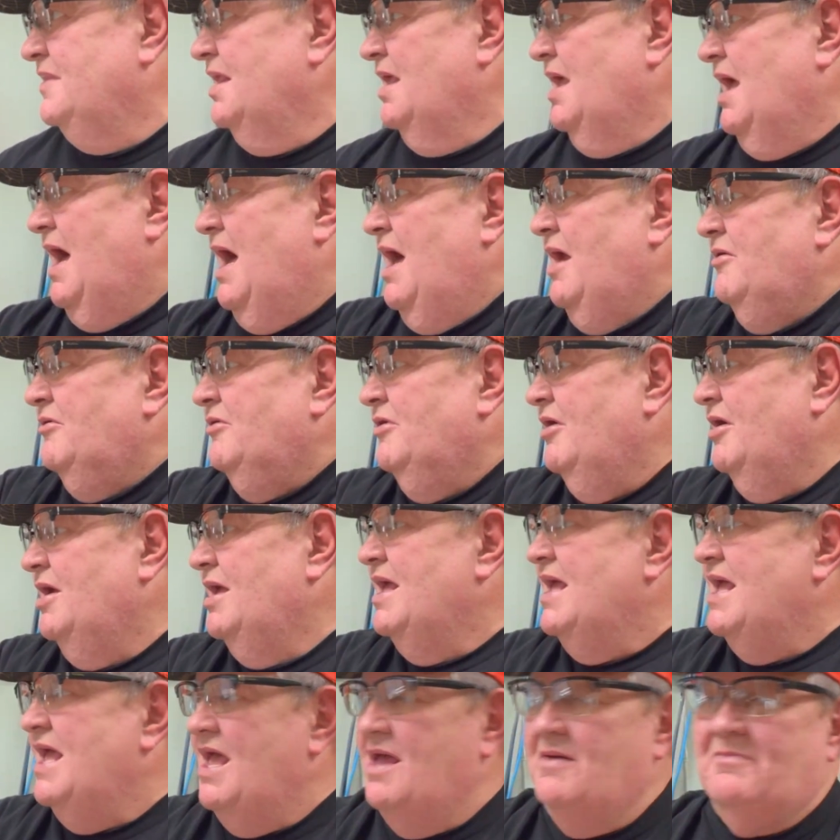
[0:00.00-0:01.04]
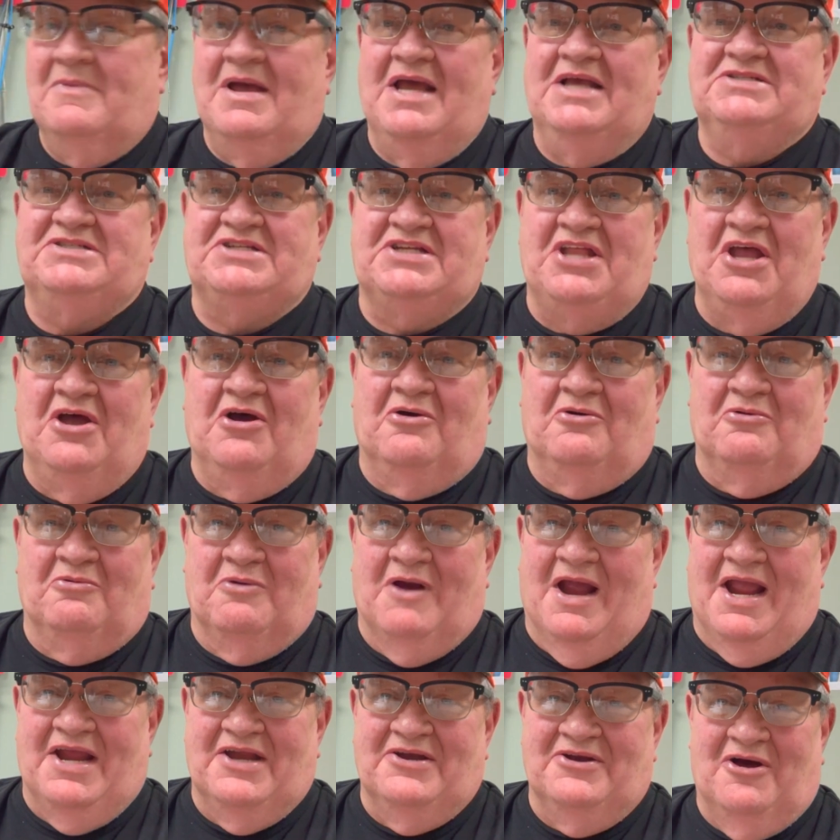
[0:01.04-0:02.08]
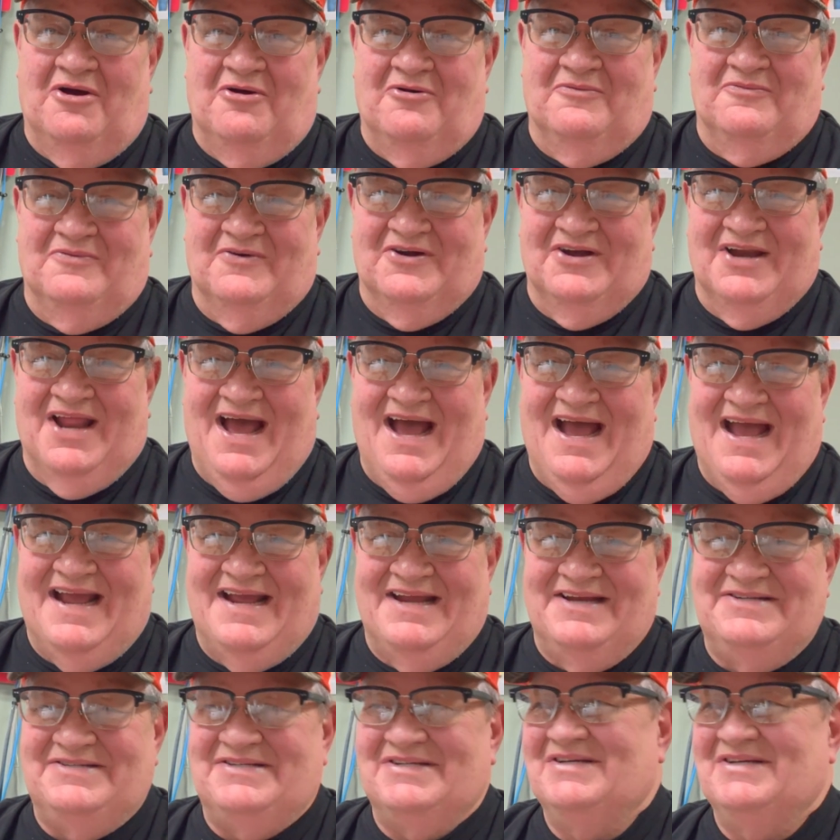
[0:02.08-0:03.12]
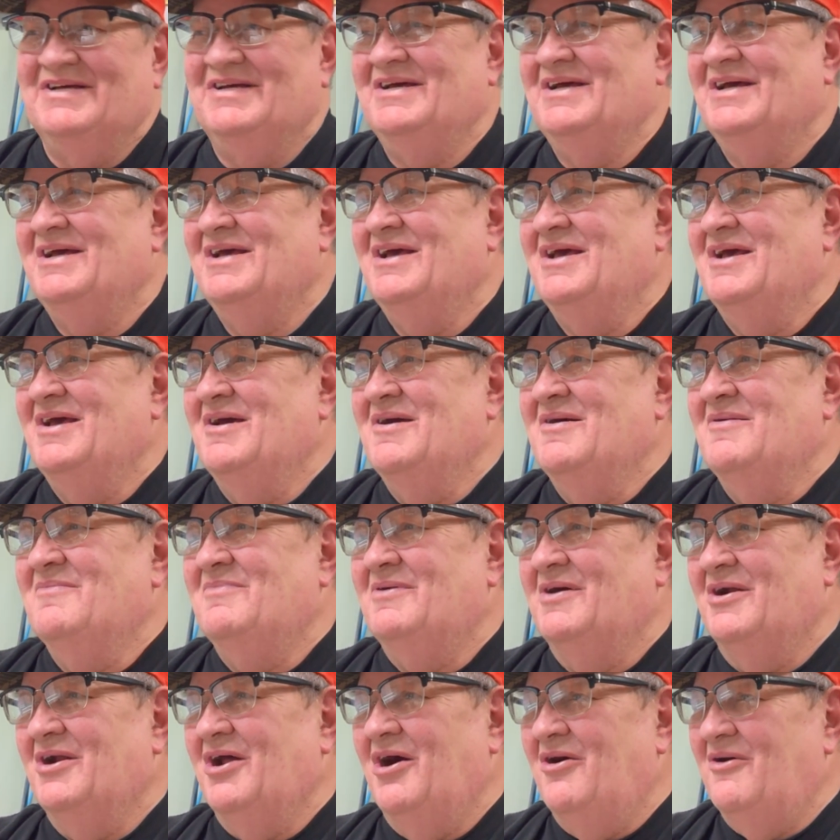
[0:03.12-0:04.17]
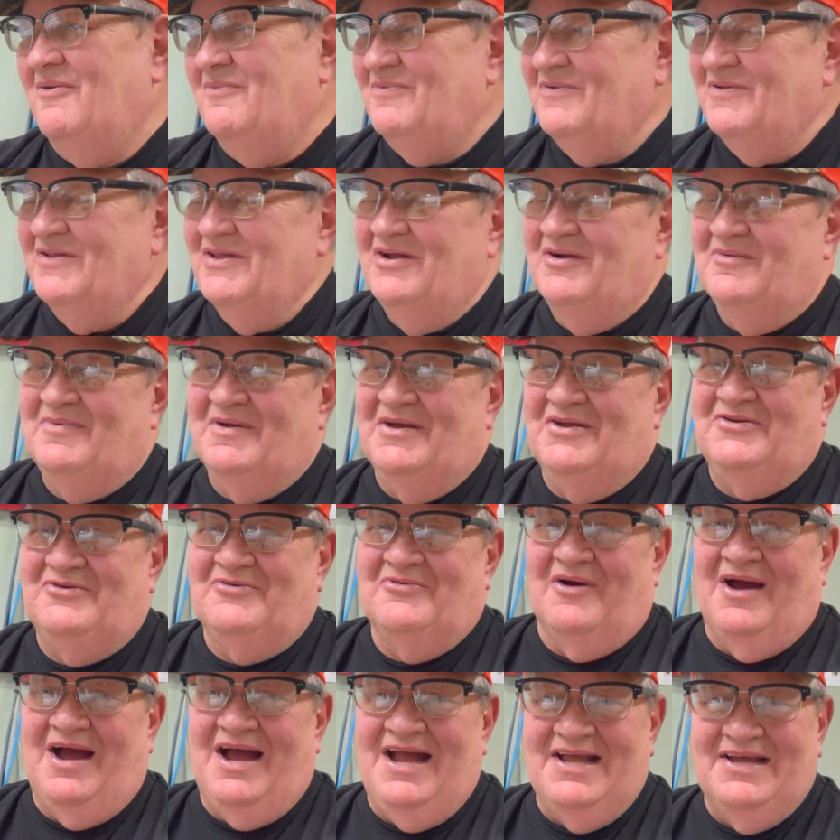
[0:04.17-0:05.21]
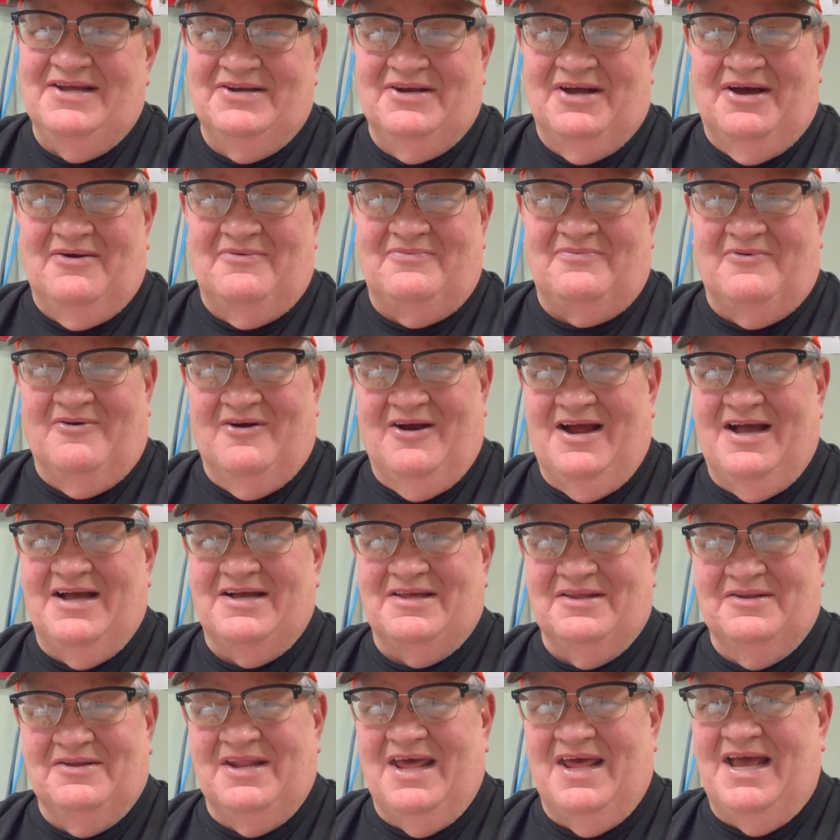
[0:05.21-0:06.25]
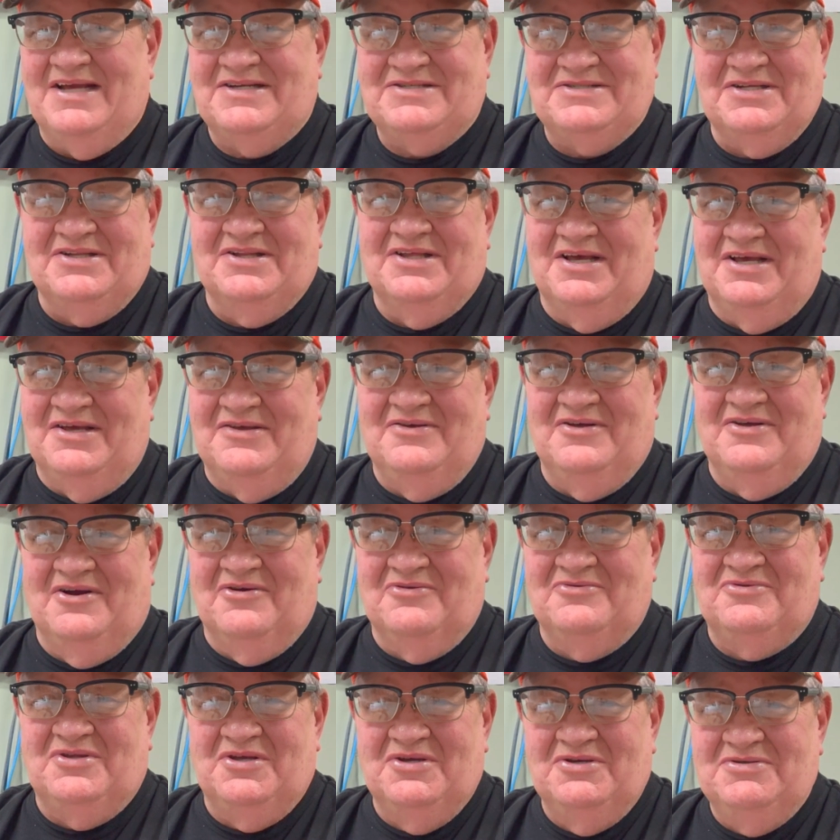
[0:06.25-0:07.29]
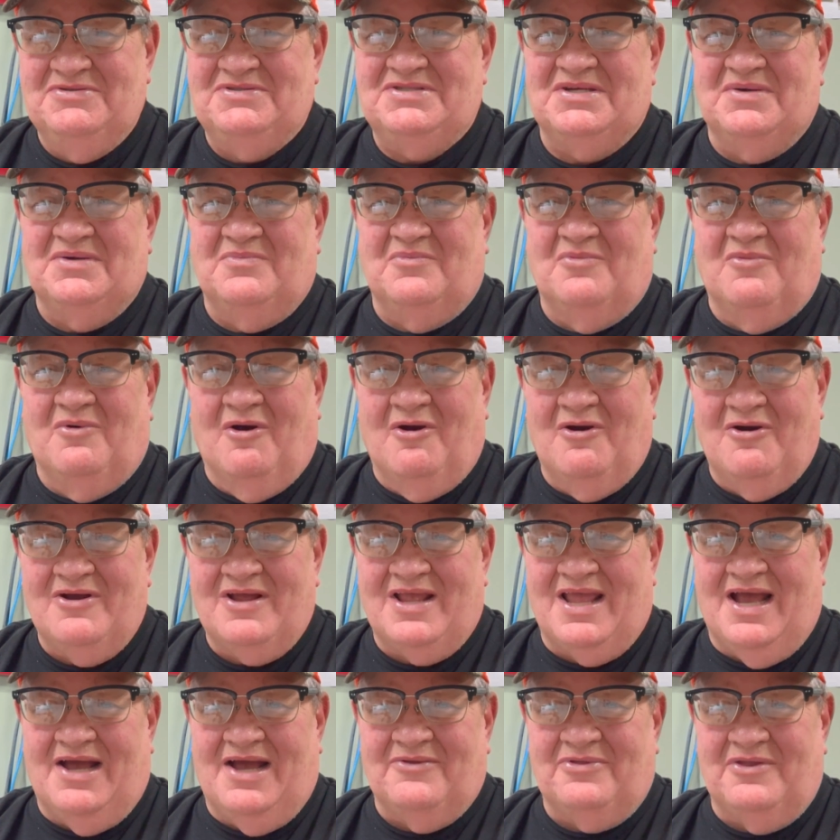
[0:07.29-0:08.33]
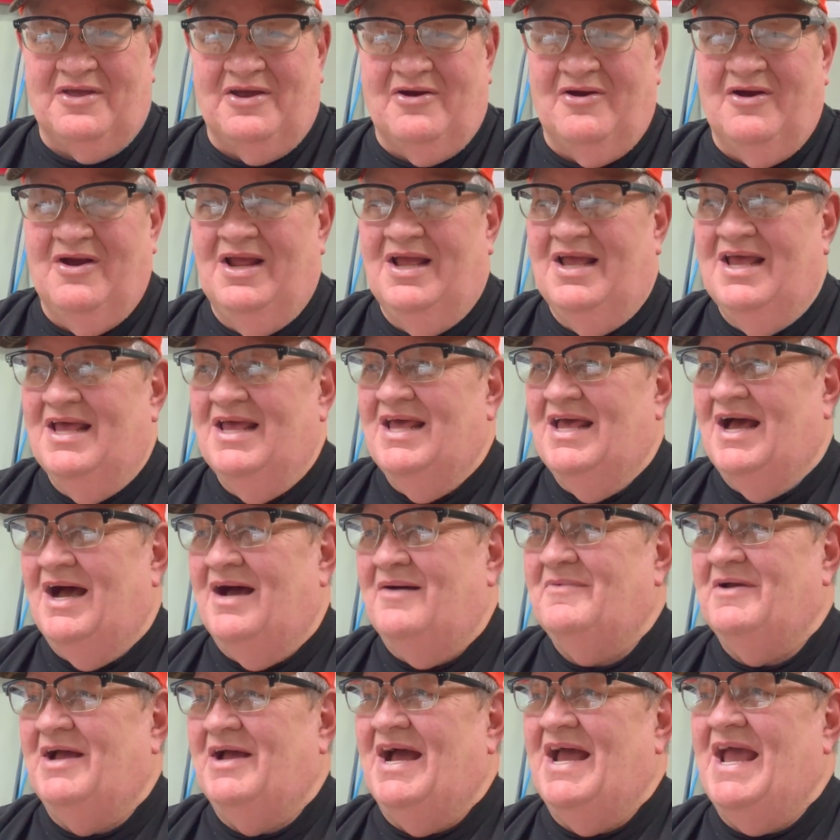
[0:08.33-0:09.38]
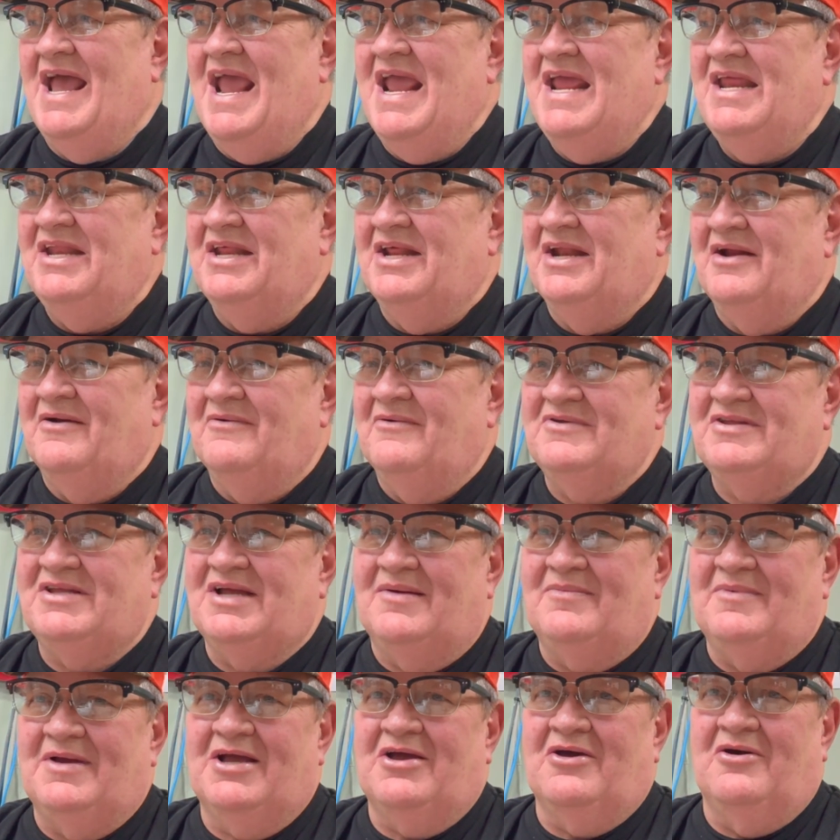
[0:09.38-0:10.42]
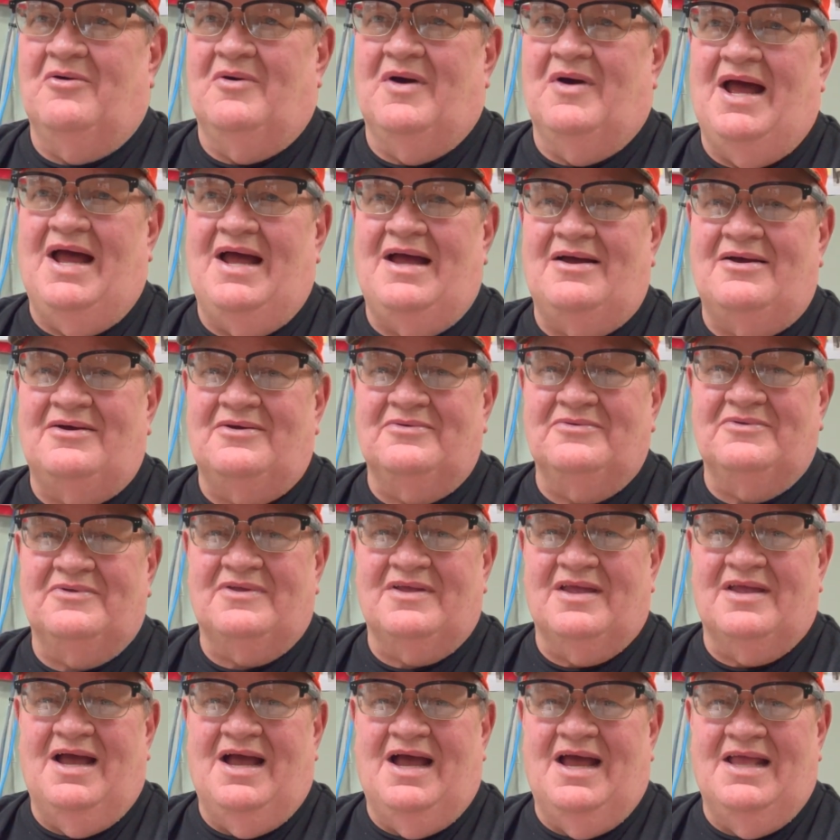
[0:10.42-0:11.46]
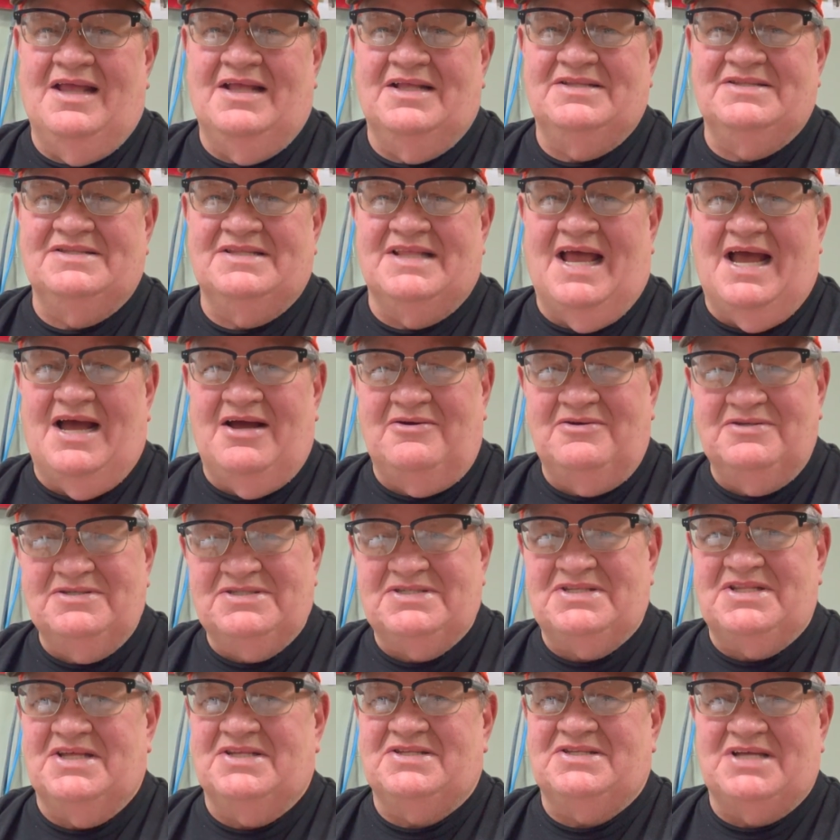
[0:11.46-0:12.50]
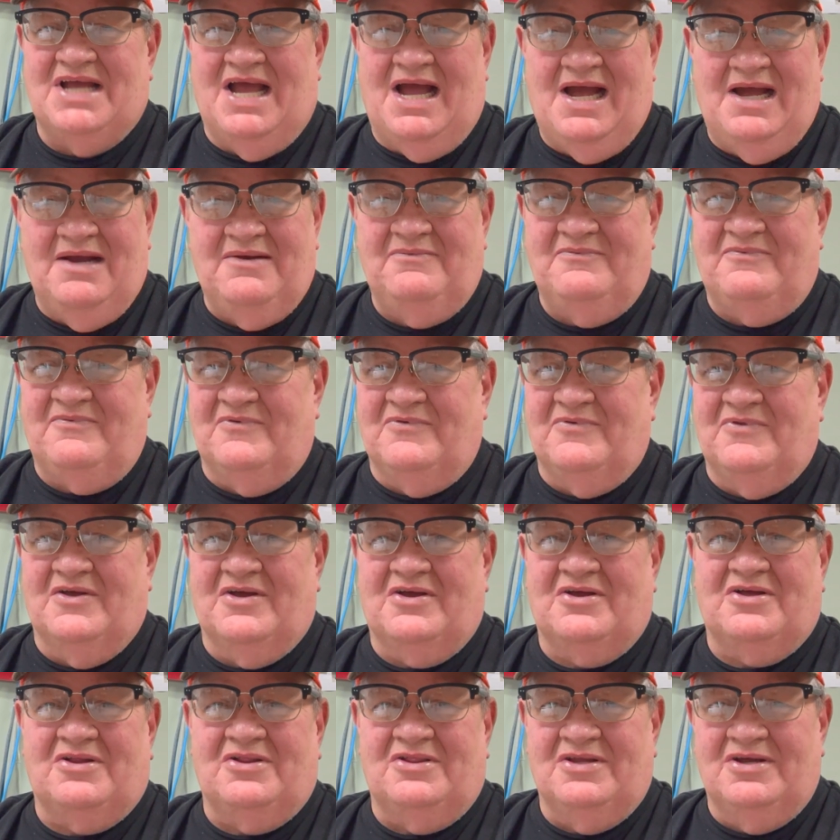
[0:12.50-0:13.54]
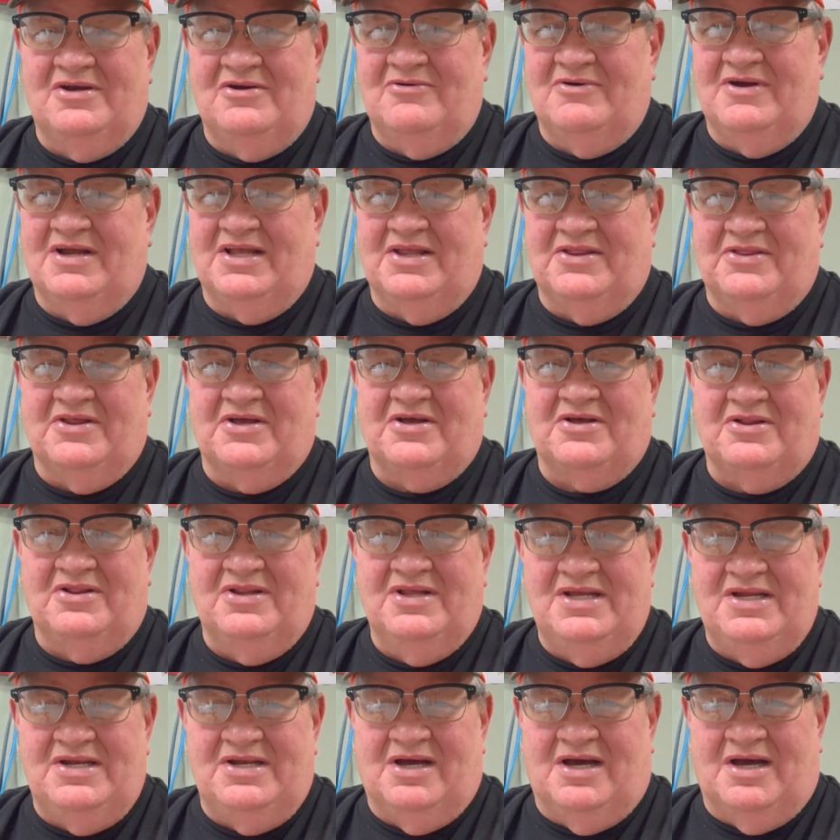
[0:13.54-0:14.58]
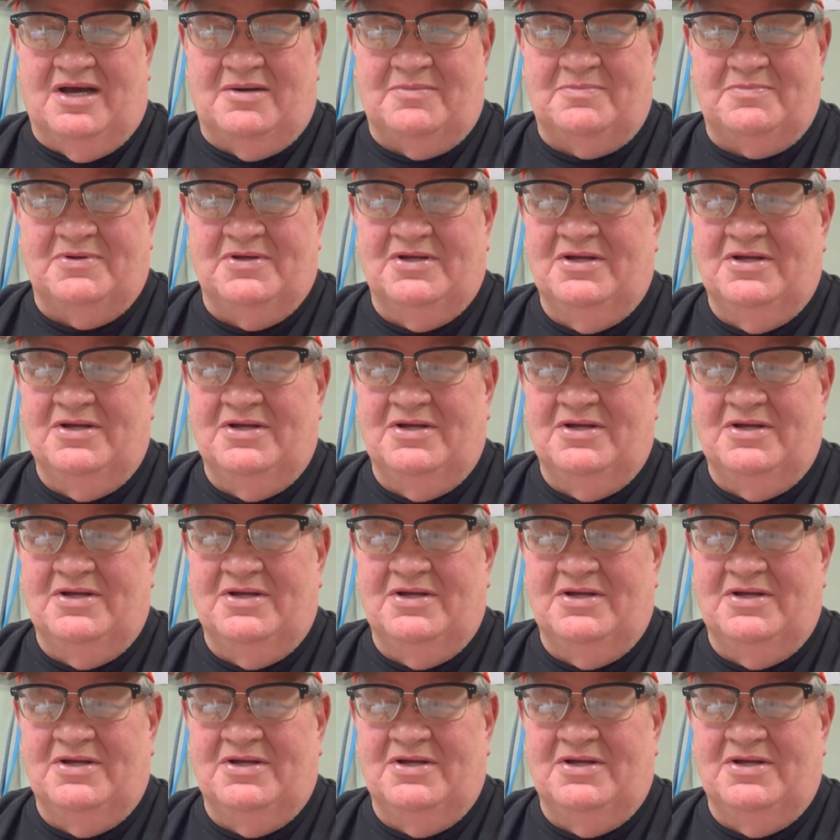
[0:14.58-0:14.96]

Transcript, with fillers: I don't know. It may still rain overnight, but hopefully it'll be dry enough where I can actually, you know, do some work out there. I mean, I hate it every time I go out. Now's the time for the clearing and the cleanup.